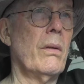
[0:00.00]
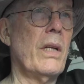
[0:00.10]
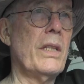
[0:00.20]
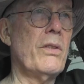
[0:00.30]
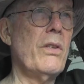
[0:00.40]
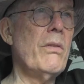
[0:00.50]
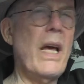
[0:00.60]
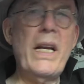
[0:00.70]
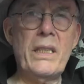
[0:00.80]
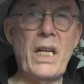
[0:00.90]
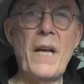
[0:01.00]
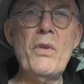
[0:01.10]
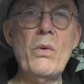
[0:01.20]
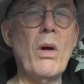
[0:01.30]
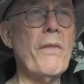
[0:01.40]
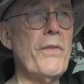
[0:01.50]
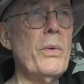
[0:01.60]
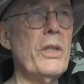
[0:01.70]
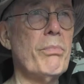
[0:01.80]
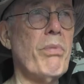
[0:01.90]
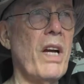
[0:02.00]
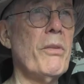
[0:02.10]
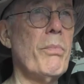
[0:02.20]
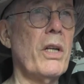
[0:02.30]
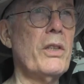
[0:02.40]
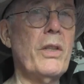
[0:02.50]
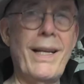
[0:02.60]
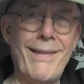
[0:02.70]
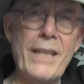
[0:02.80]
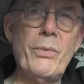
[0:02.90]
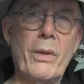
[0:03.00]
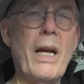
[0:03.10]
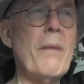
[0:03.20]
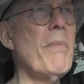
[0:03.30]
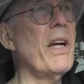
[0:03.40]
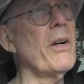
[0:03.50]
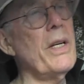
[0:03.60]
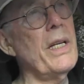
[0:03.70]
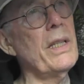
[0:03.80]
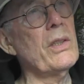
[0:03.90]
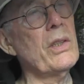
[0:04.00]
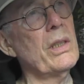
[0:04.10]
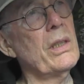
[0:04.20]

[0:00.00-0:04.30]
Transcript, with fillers: That you, anytime you want to view his private parts, you can. That's what kind of mayor he is.